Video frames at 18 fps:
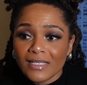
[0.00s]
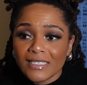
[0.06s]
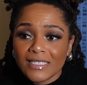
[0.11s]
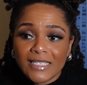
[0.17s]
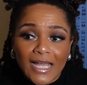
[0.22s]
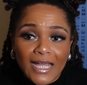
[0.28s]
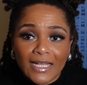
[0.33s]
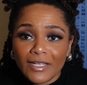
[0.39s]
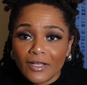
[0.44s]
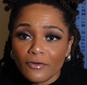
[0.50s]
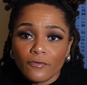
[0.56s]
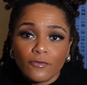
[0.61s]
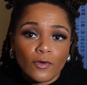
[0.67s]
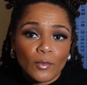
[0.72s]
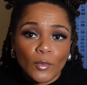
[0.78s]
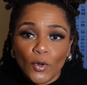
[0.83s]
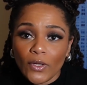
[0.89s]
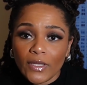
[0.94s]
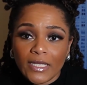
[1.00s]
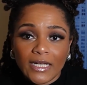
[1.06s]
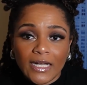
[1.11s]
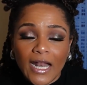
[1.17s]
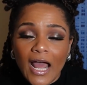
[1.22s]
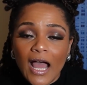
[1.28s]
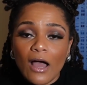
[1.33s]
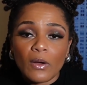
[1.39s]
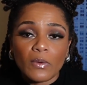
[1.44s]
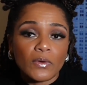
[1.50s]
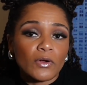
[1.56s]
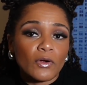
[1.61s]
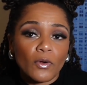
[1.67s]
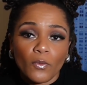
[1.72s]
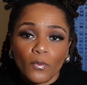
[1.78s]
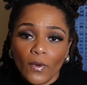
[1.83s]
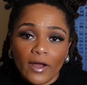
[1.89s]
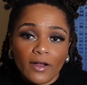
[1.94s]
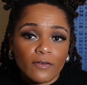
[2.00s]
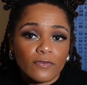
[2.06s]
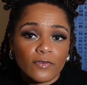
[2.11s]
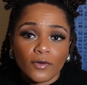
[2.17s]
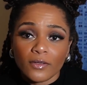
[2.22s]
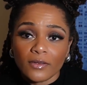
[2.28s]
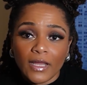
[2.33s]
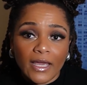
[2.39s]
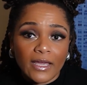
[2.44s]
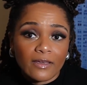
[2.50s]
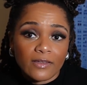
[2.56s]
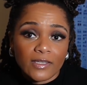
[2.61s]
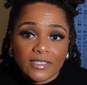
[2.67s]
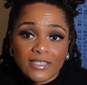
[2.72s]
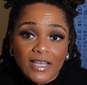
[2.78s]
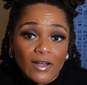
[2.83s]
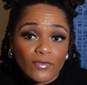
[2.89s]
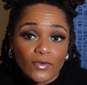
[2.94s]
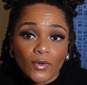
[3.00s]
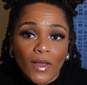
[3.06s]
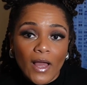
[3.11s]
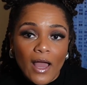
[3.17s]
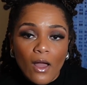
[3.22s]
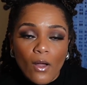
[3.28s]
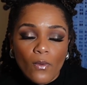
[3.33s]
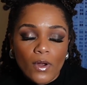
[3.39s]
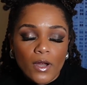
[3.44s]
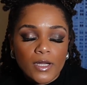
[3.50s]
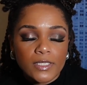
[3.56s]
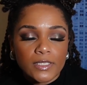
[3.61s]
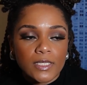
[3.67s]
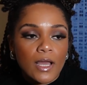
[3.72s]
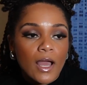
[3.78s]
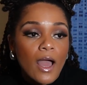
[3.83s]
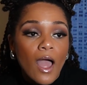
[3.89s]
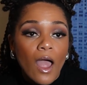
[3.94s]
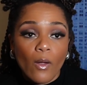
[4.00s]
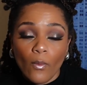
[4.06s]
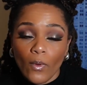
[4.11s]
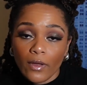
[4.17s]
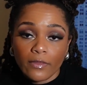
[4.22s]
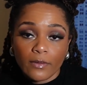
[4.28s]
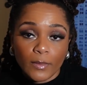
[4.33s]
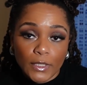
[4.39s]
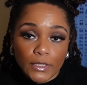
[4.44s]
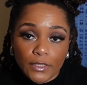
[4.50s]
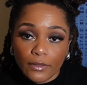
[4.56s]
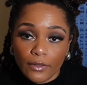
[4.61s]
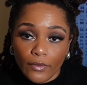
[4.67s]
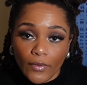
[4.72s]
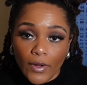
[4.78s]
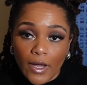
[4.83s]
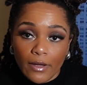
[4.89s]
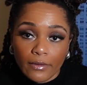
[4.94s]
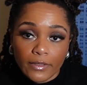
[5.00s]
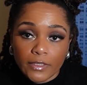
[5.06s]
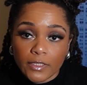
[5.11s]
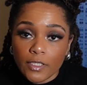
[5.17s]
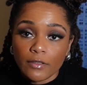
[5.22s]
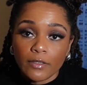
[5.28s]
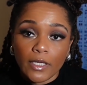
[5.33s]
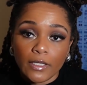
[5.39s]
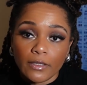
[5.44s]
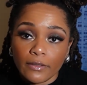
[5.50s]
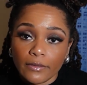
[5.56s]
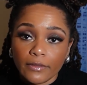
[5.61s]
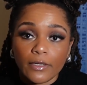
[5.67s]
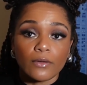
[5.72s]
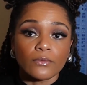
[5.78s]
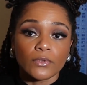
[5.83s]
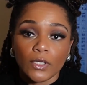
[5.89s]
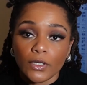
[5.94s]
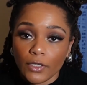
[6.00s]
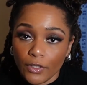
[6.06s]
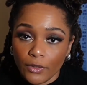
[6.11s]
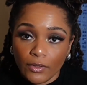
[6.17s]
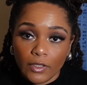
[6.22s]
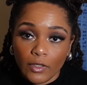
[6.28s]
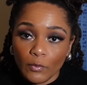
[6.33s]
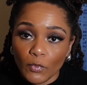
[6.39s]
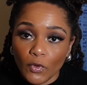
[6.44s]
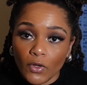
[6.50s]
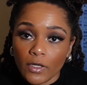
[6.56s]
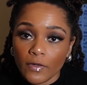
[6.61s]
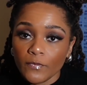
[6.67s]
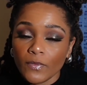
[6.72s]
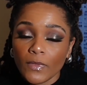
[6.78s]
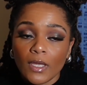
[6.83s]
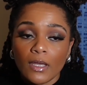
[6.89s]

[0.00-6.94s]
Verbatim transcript: stand in for more than an hour or wear for like several hours, I wear them into the ground until they don't look cute anymore.